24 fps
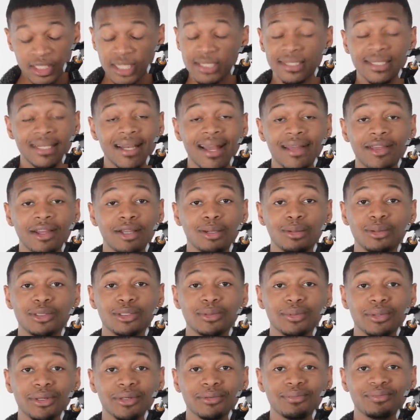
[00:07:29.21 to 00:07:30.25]
just another
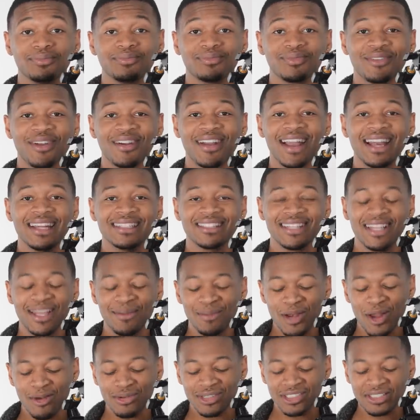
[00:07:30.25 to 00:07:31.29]
YouTuber. Okay, so let
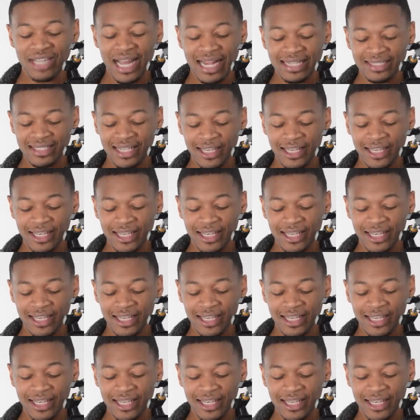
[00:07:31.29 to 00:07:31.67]
me know what you guys